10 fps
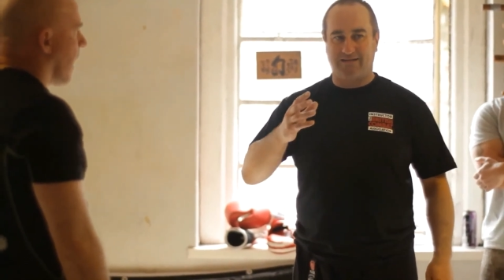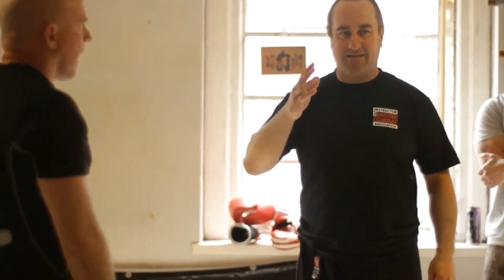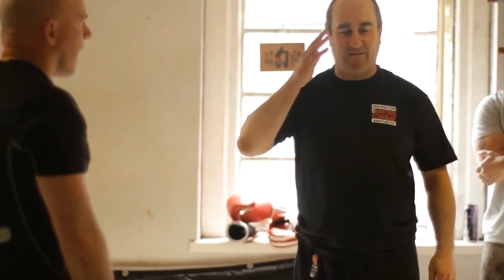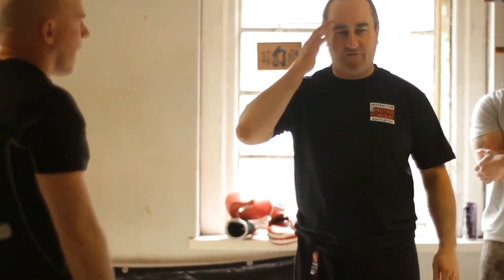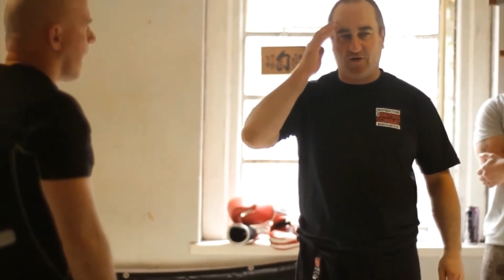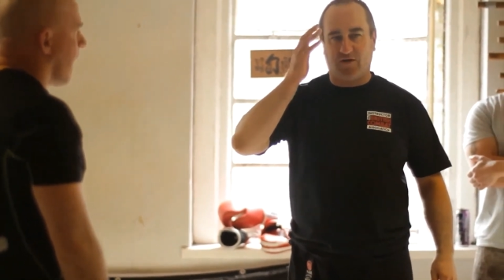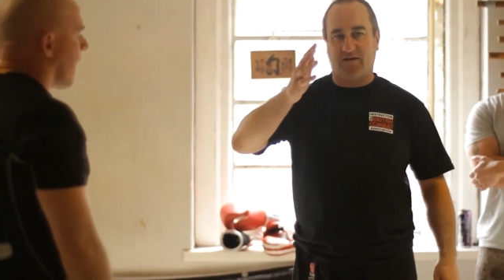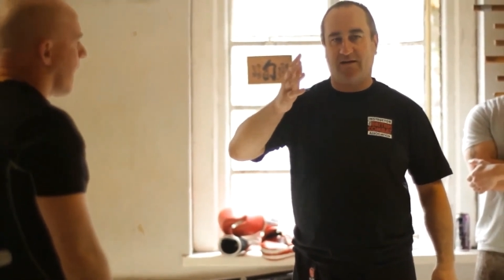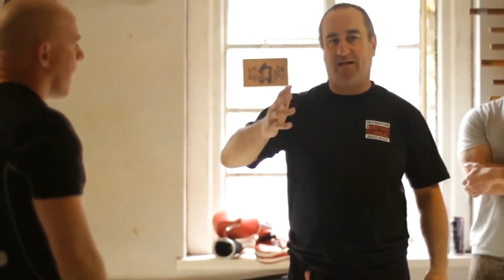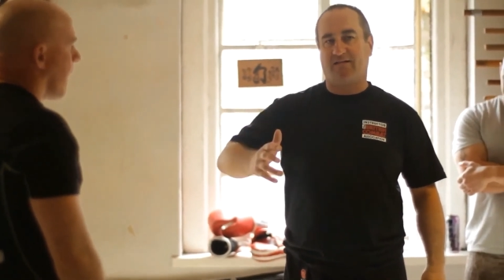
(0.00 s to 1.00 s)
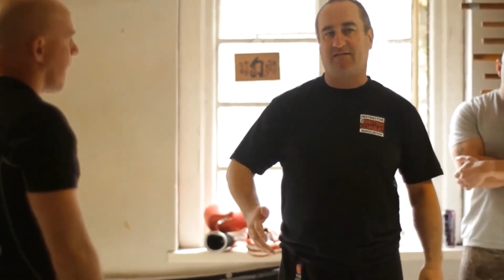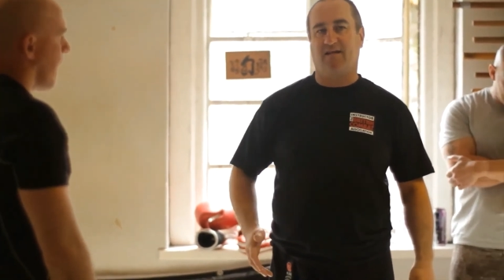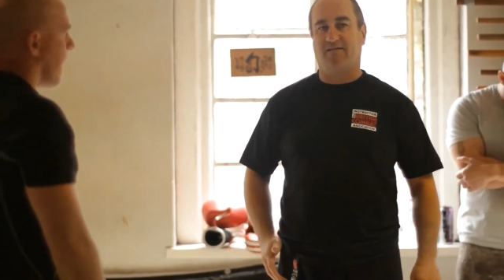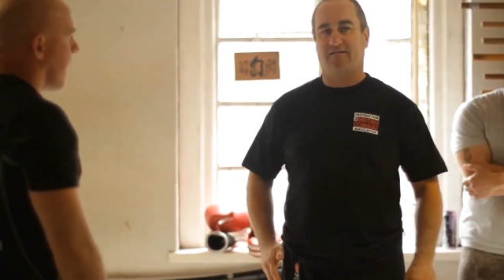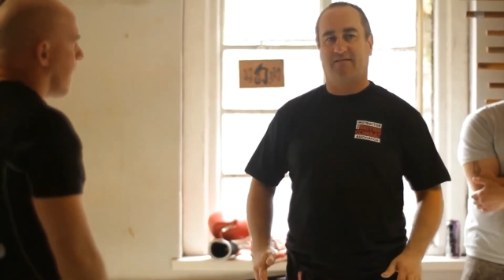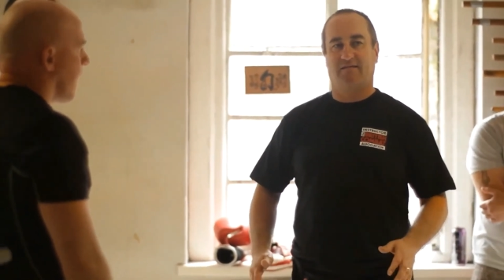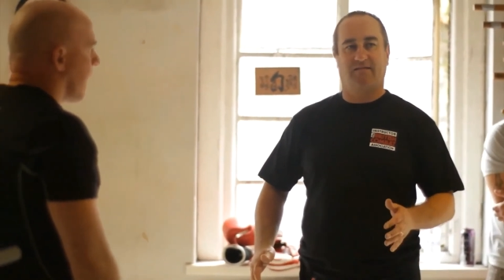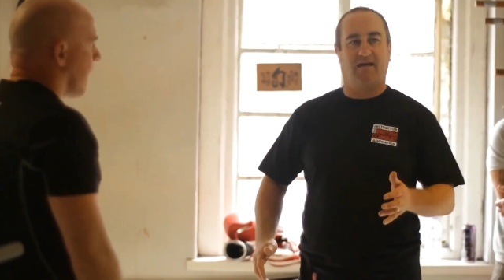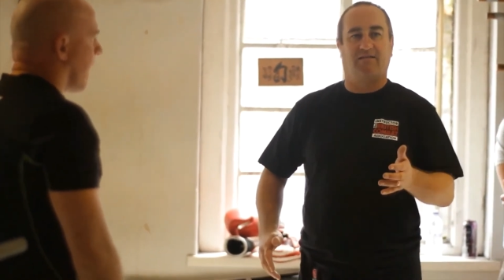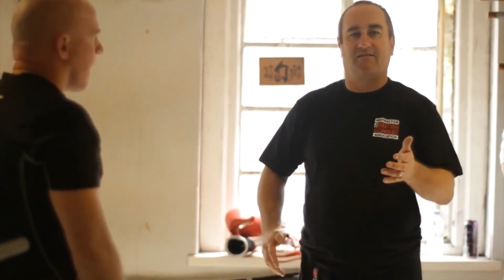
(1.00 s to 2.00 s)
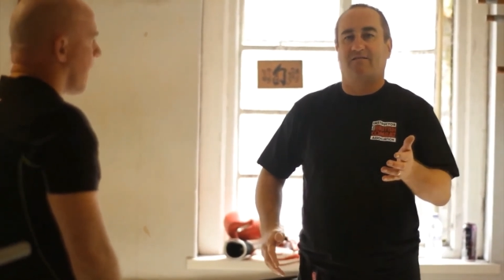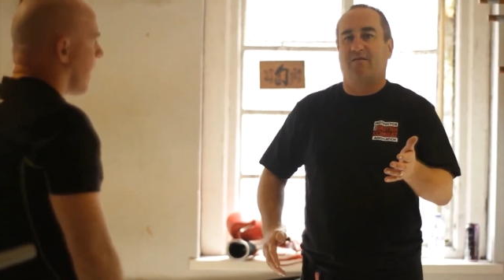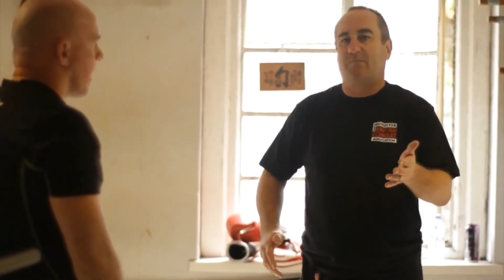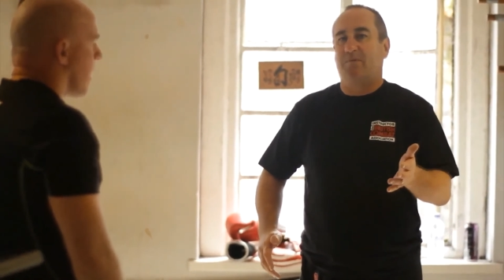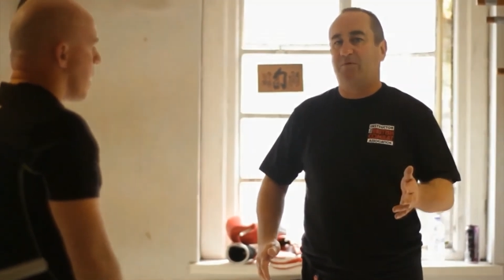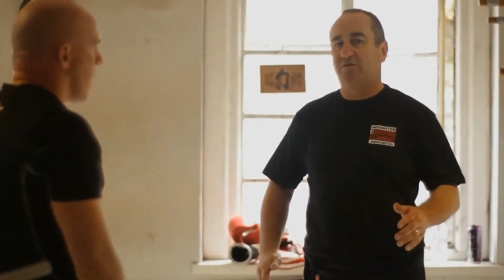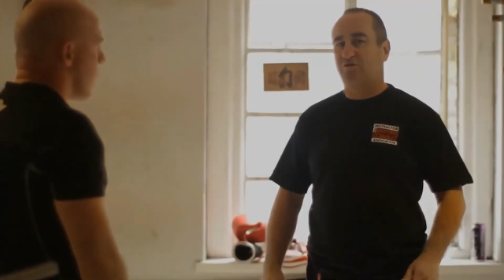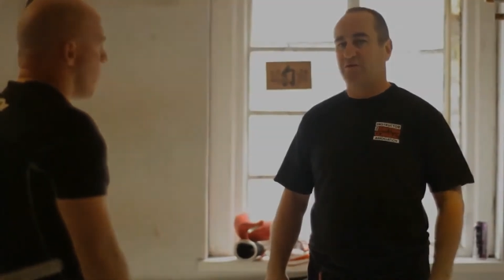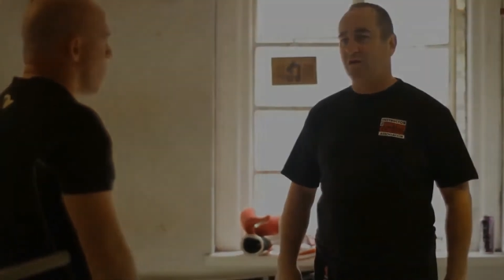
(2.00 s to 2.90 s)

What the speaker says: if you look at it in that sense, that's the people you're training